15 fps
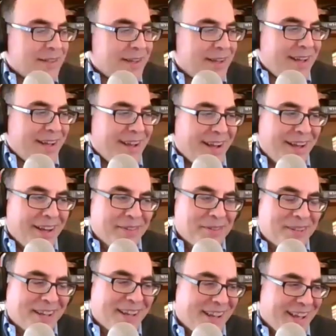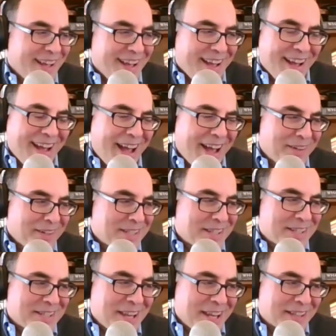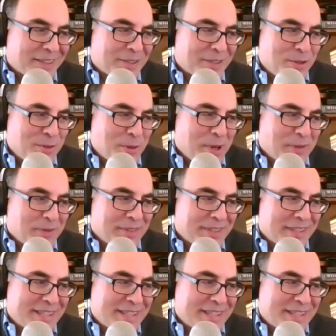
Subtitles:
how does the Taylor Swift